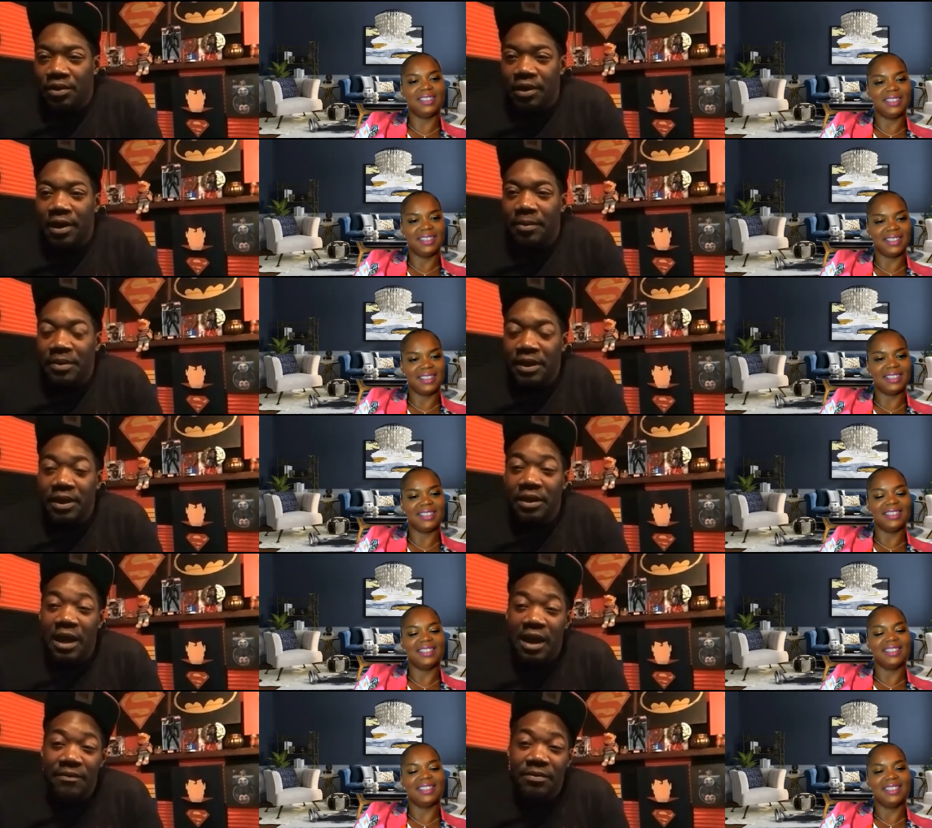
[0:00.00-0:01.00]
Speaker 1: you know what I mean? I
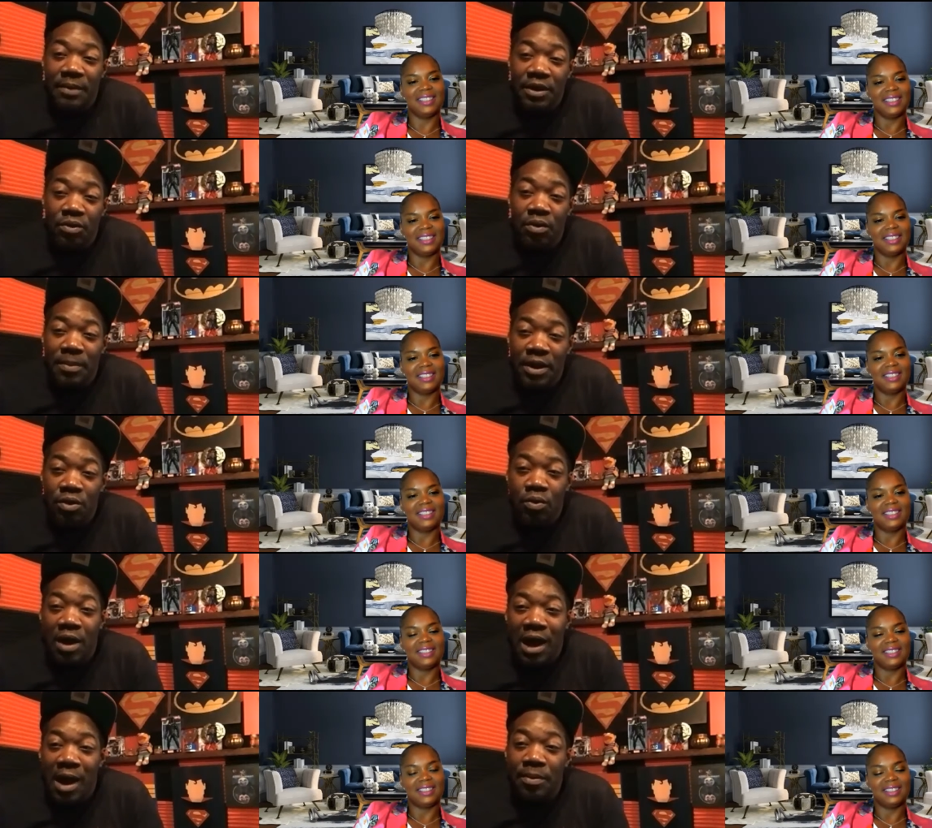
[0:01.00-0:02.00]
have my new my new
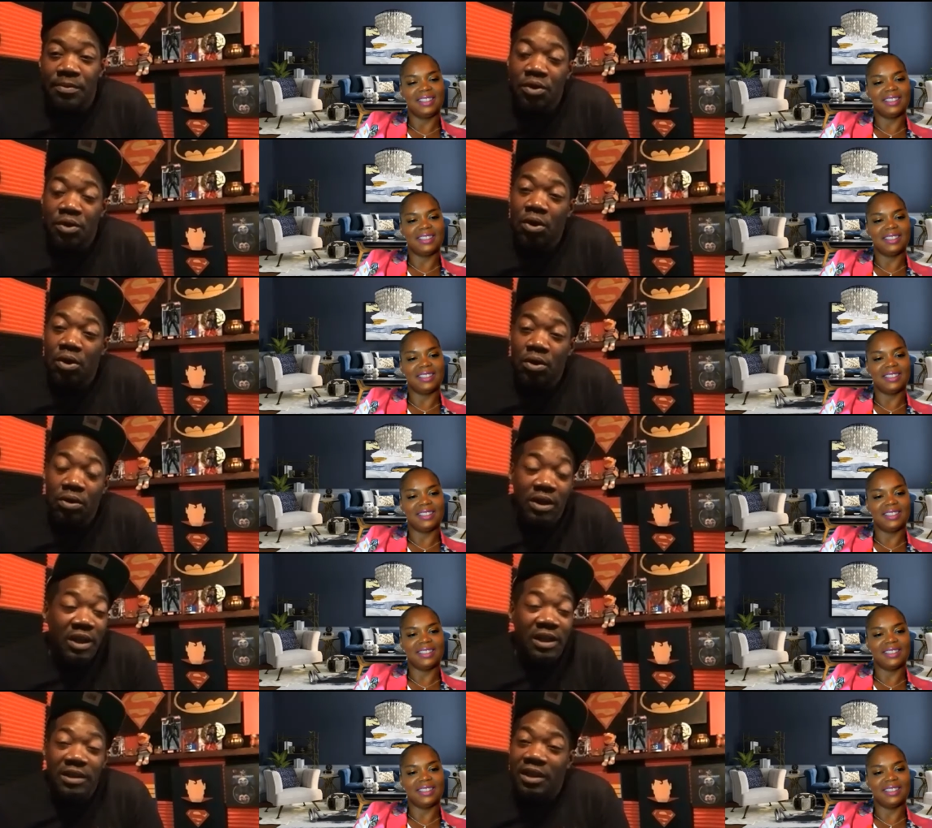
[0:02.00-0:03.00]
album's called
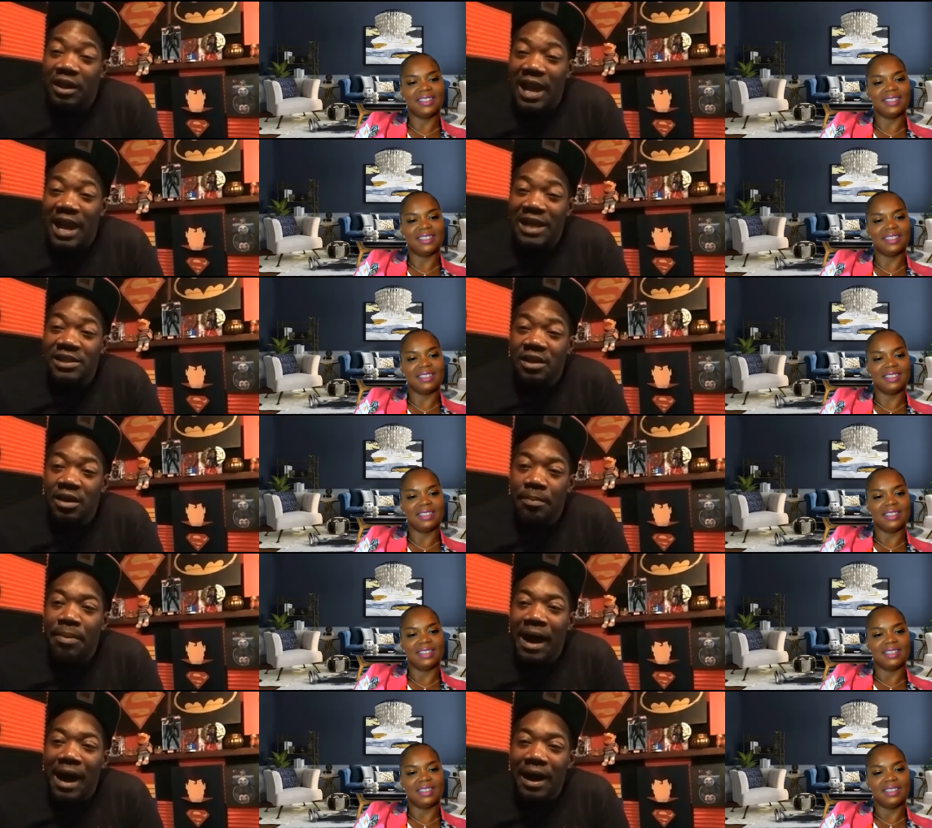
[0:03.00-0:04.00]
The Last
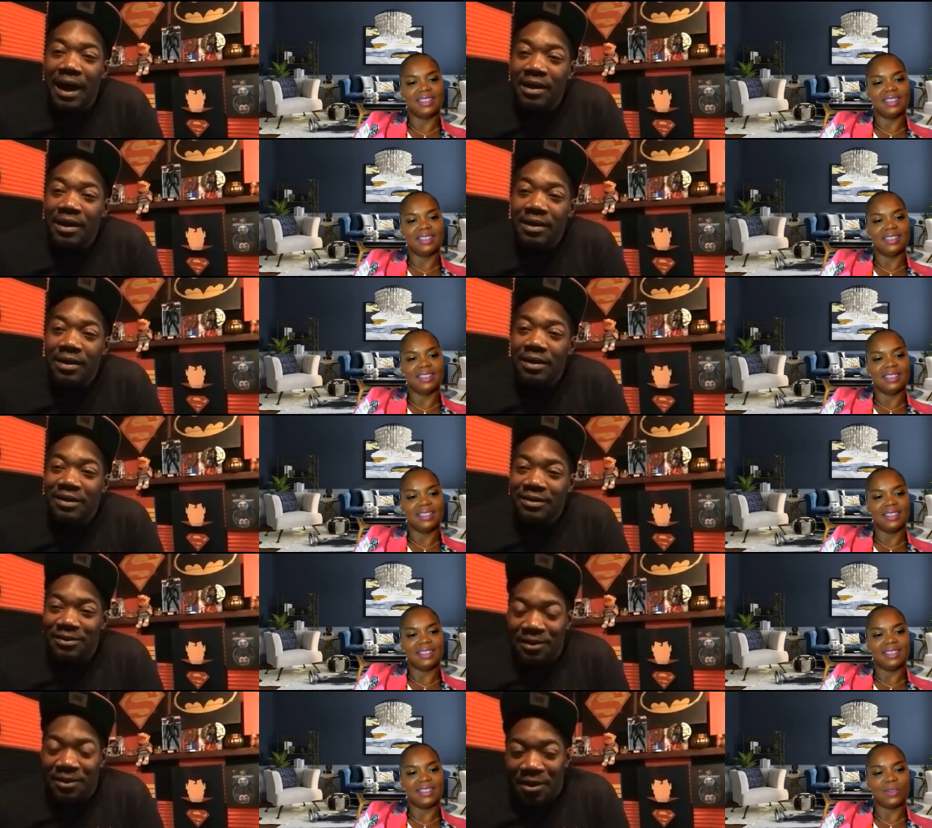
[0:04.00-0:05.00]
Goodbye.
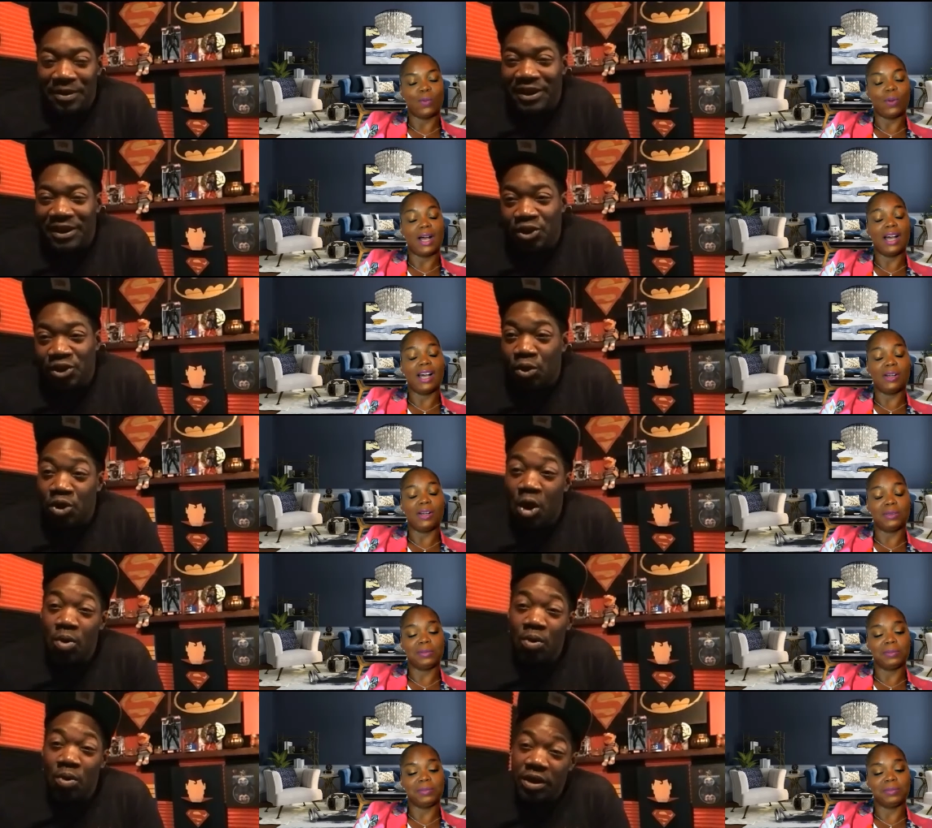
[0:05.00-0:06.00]
You know what I mean? So y'all
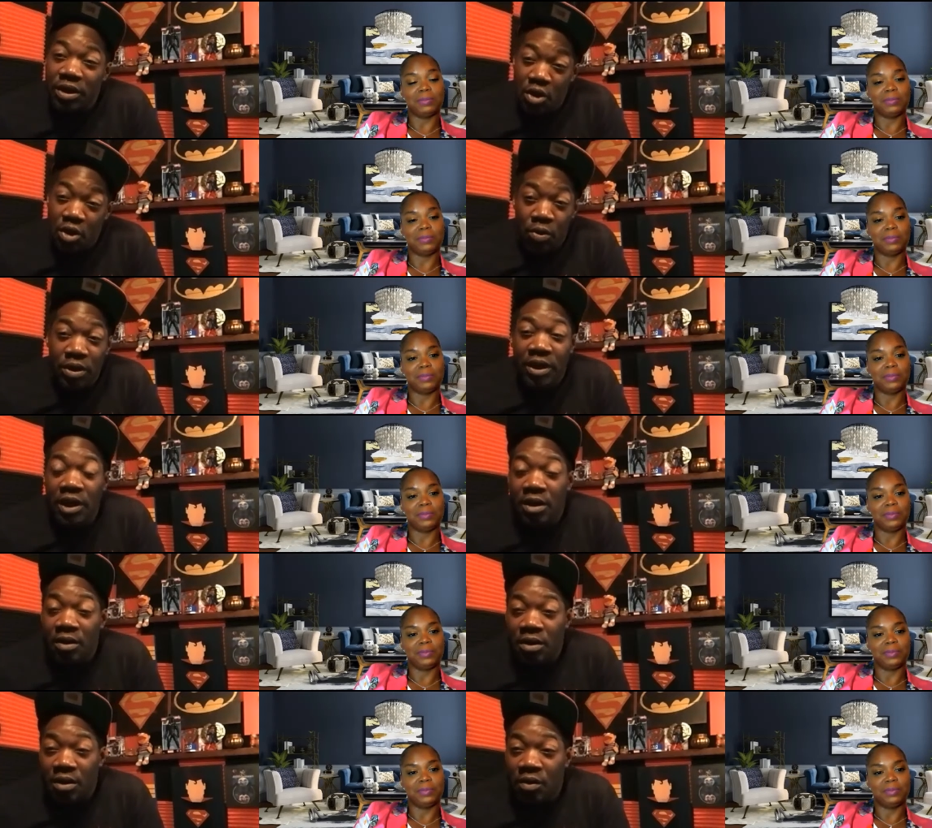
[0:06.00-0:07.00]
want to y'all want to get
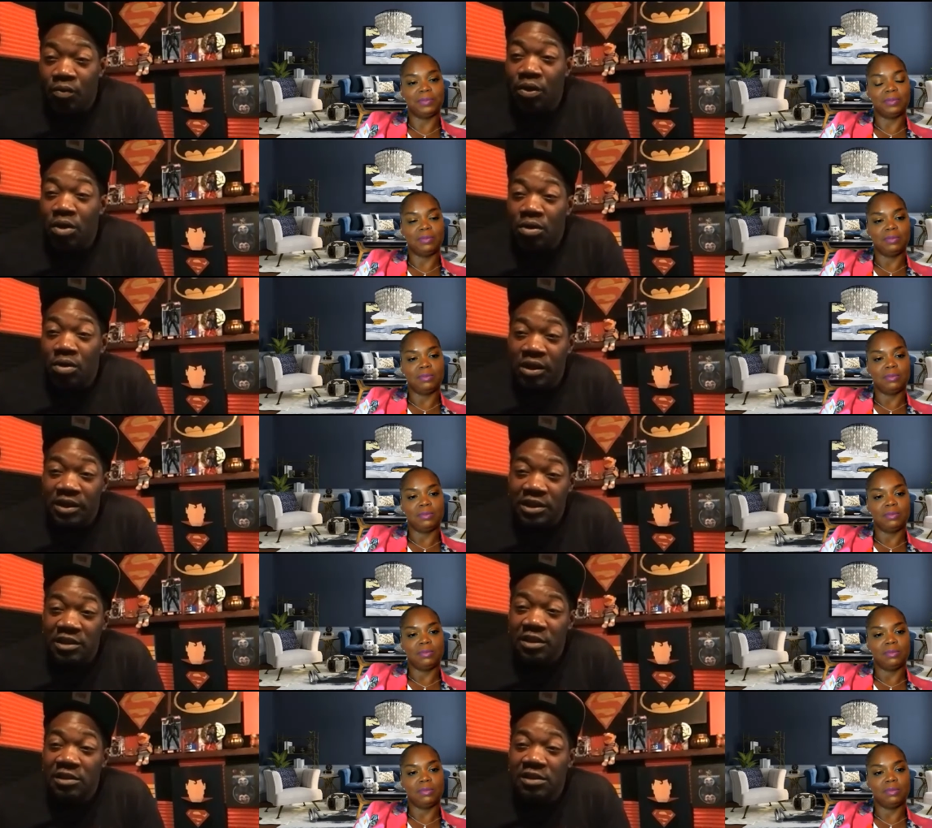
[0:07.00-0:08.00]
a, a, real good
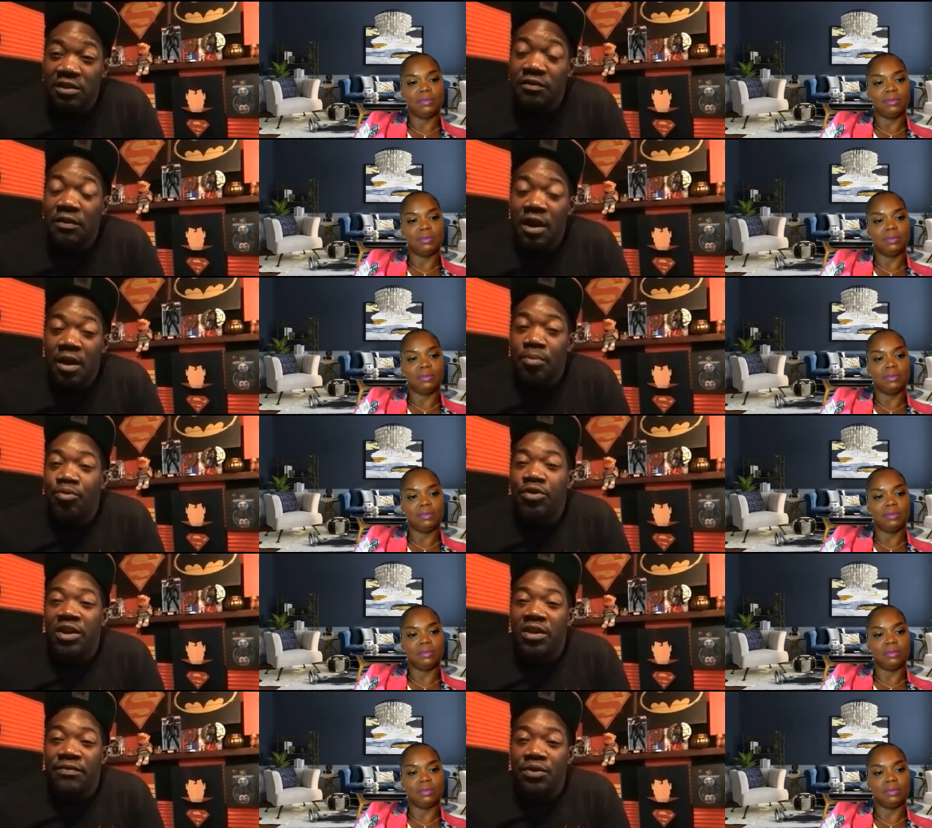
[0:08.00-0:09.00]
extensive
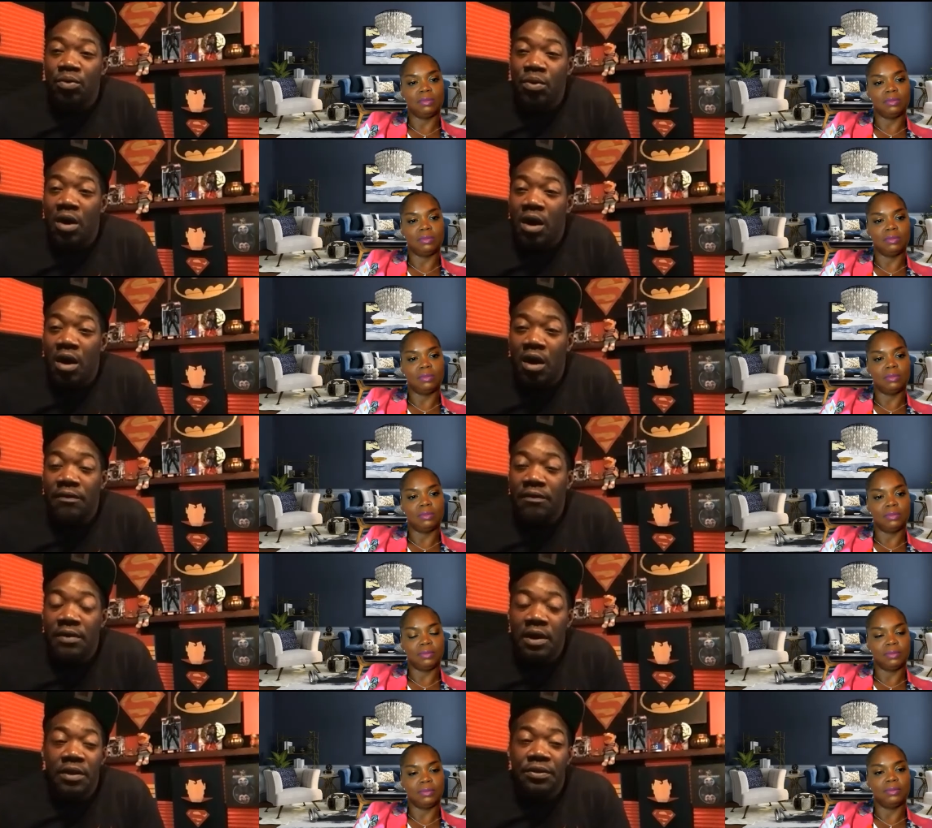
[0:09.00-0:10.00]
preview of
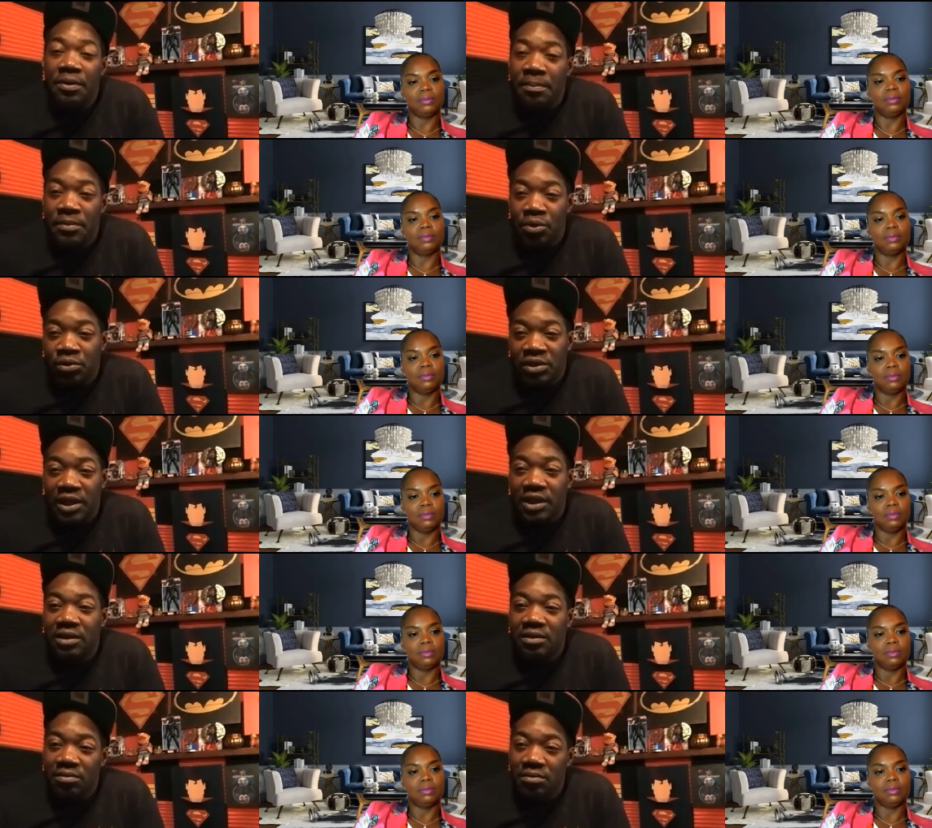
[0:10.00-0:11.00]
the music.
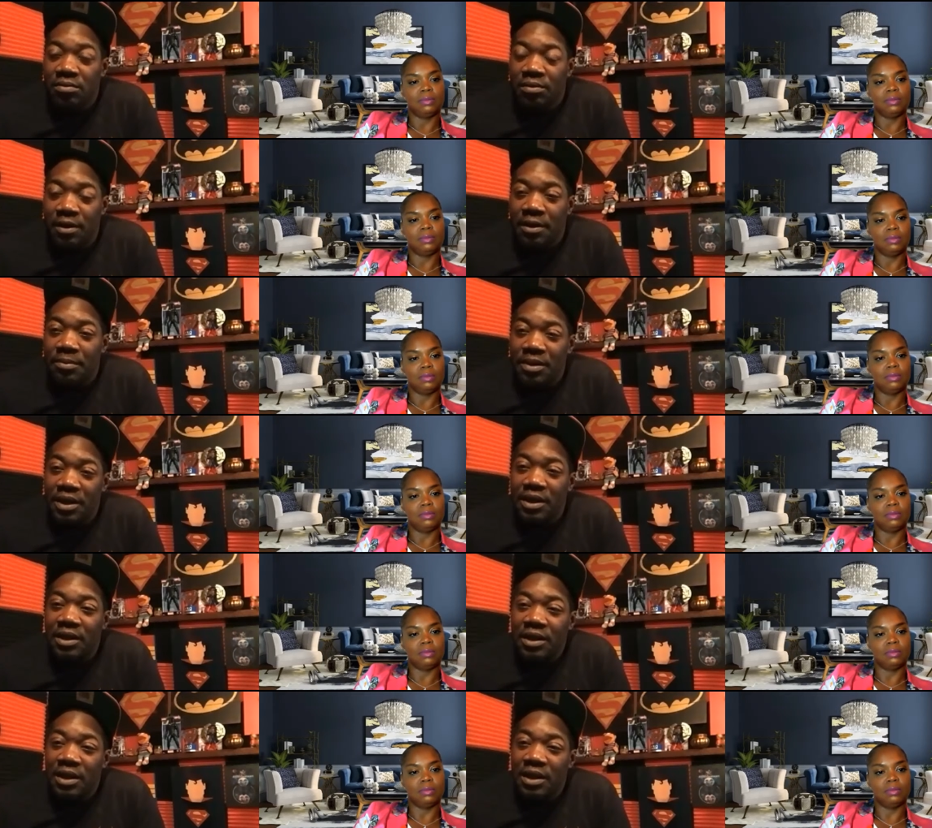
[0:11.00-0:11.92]
You know what I mean?